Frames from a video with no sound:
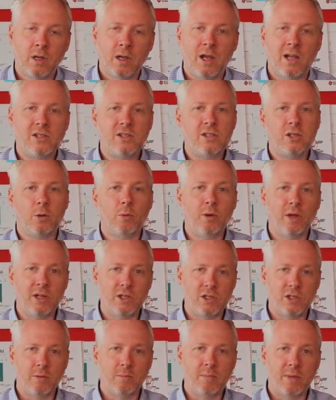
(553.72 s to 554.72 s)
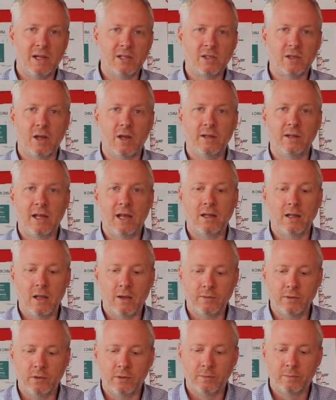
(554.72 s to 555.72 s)
It's still relationship based on that
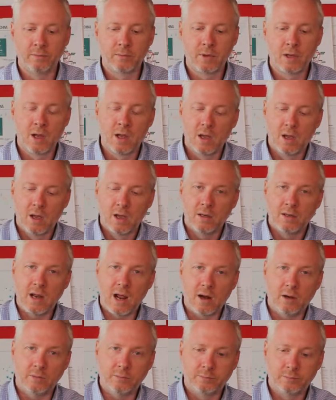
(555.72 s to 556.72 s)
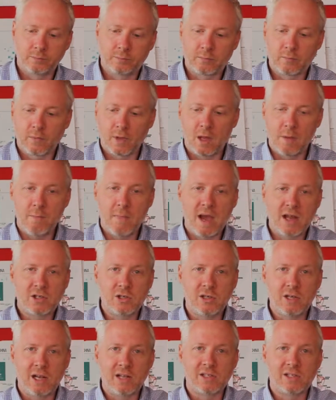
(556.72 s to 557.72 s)
level. Now,
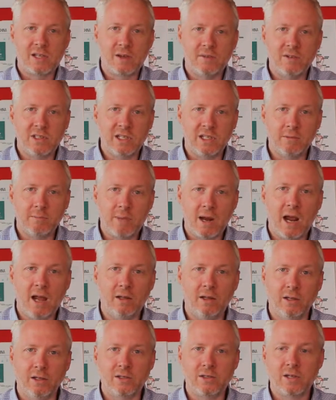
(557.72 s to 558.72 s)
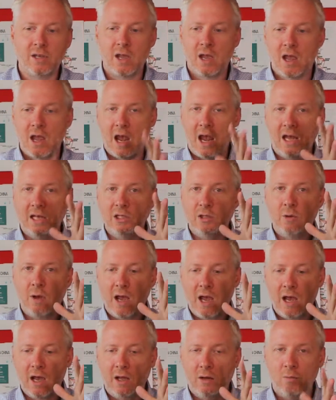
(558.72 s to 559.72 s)
imagine you had 17 pilots and you
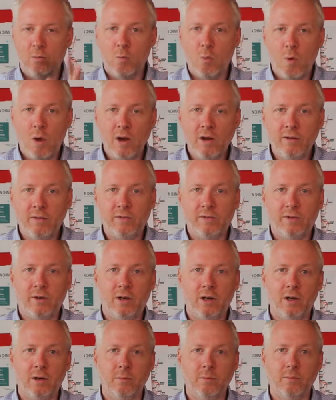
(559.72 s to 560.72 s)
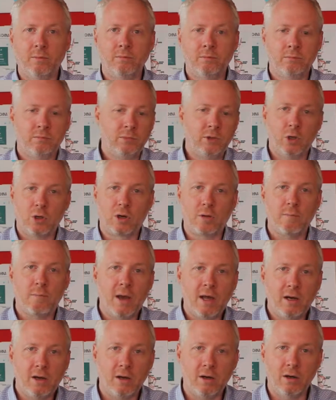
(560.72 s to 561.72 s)
had one firm, your
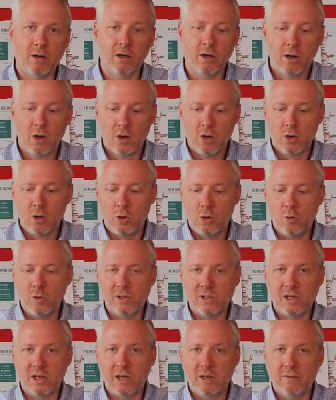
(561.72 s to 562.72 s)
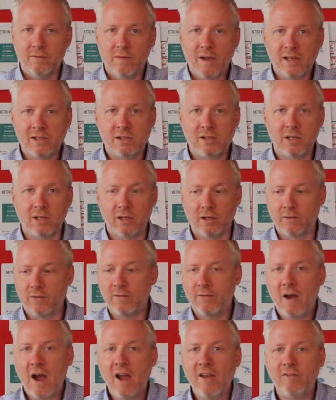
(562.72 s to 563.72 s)
competitor, who was investing
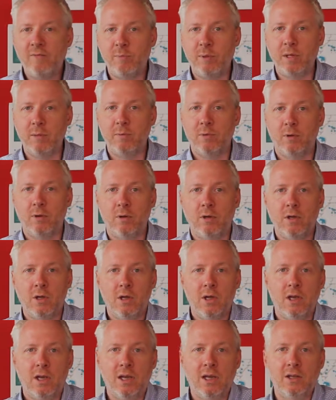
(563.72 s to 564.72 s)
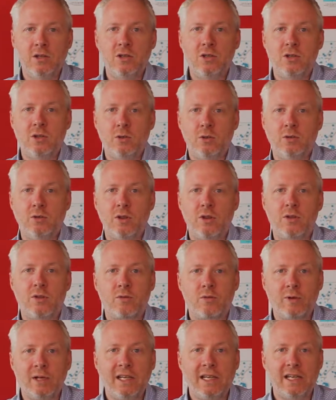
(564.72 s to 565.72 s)
5 people into the
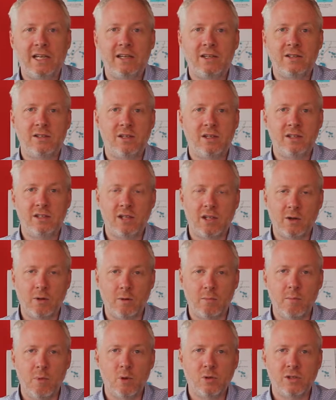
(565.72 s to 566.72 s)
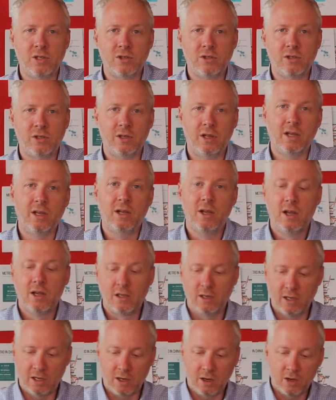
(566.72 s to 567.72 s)
3 key cities that they were most interested in.
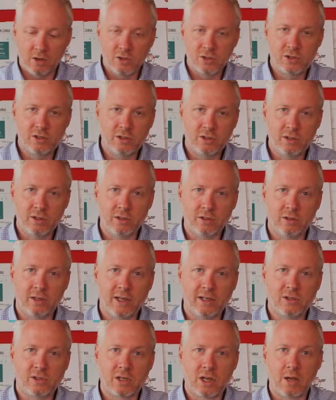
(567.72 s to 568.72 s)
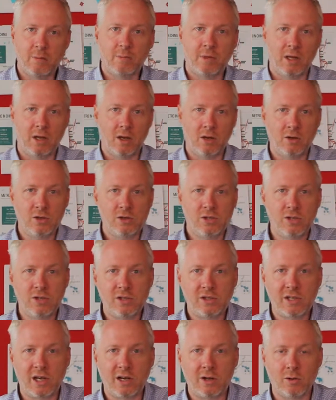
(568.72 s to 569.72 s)
They understood the landscape, they understood
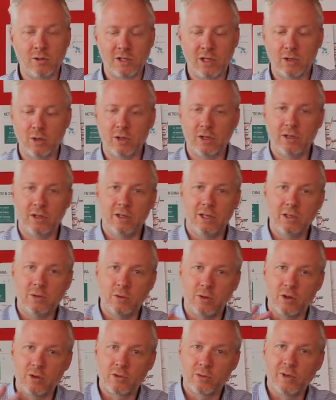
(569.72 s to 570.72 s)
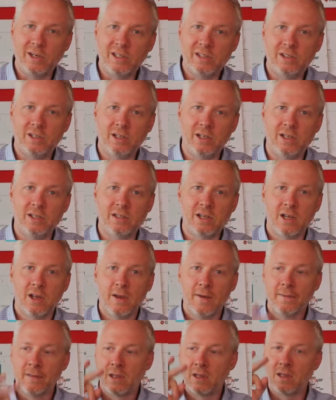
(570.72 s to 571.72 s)
the stakeholders, they know that these were the 3 cities
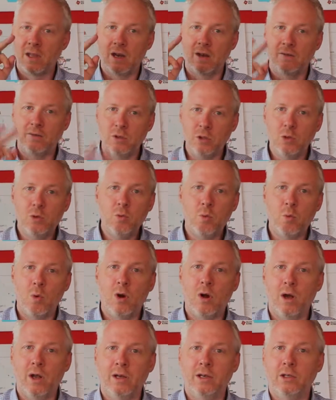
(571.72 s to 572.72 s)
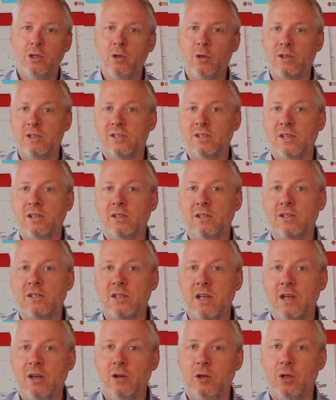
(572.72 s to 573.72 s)
that if you won, you could set the
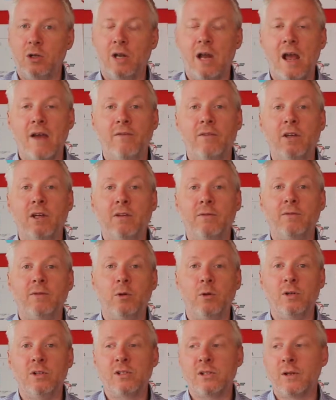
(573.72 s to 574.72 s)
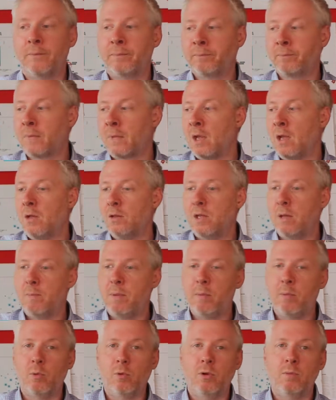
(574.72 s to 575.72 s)
standard, you could have influence, that
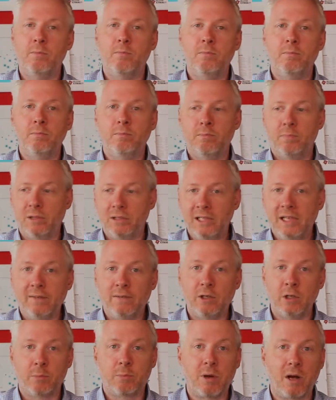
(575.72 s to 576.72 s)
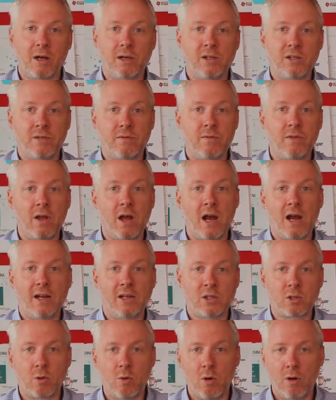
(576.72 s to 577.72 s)
people would believe that your product is of the
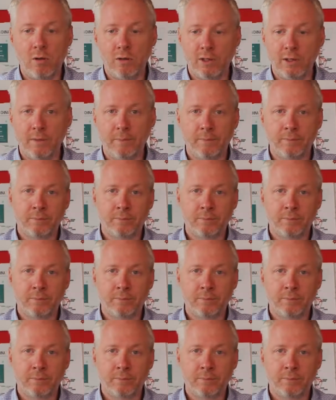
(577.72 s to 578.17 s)
highest quality.